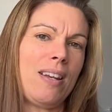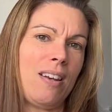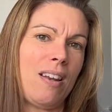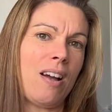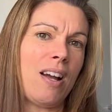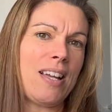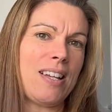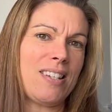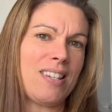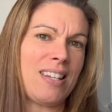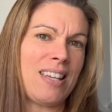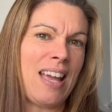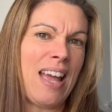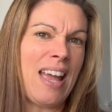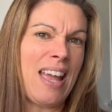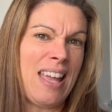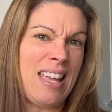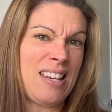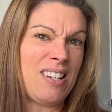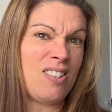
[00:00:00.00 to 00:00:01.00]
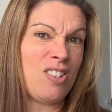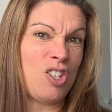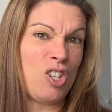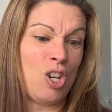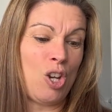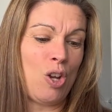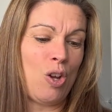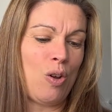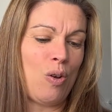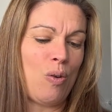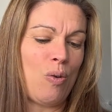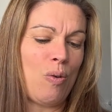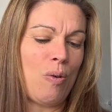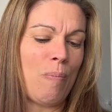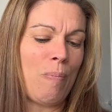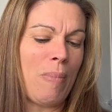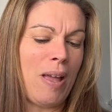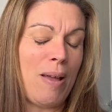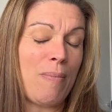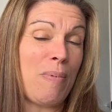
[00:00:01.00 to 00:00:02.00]
like to get into
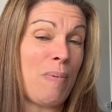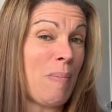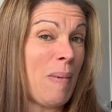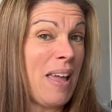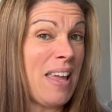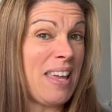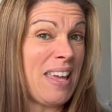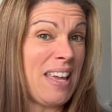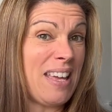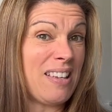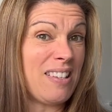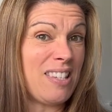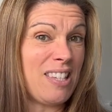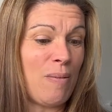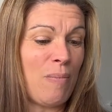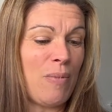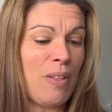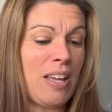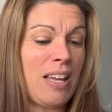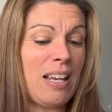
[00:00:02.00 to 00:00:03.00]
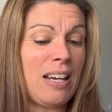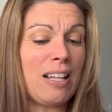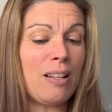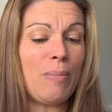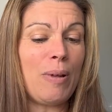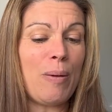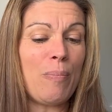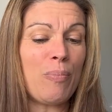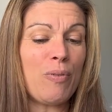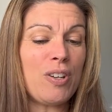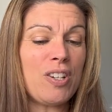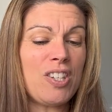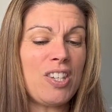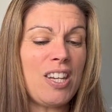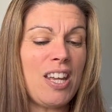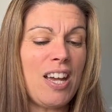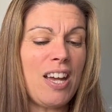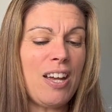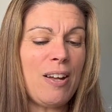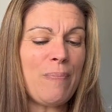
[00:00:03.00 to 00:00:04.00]
maybe making something a little bit
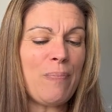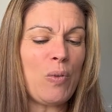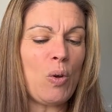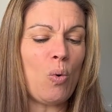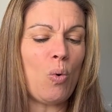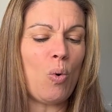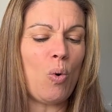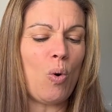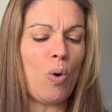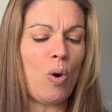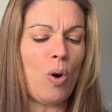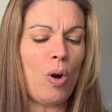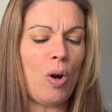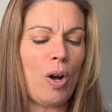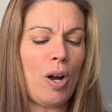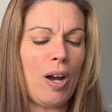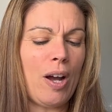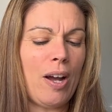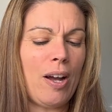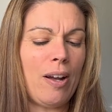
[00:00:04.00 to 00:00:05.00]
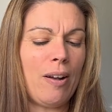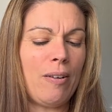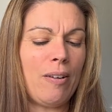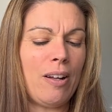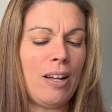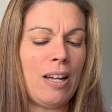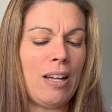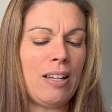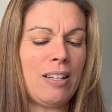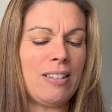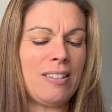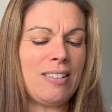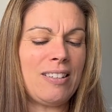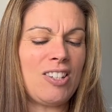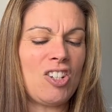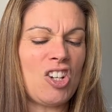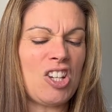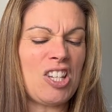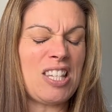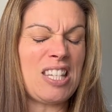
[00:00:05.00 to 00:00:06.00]
prettier, or
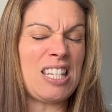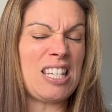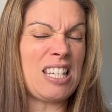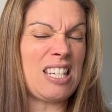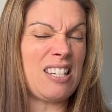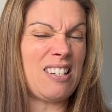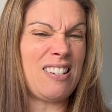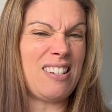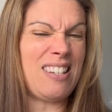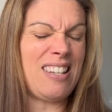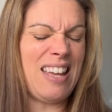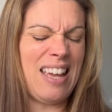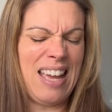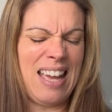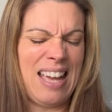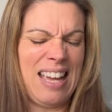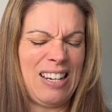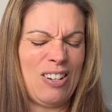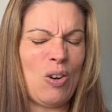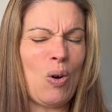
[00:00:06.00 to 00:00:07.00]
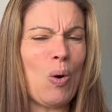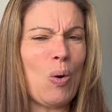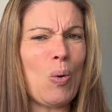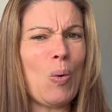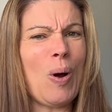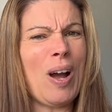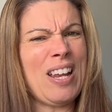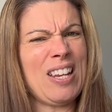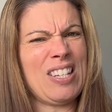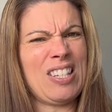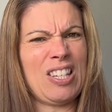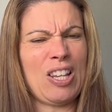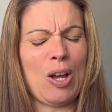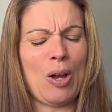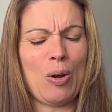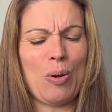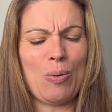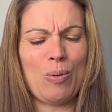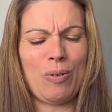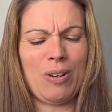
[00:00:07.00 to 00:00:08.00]
just, yeah, not quite
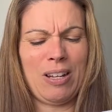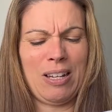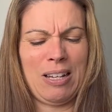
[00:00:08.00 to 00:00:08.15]
so,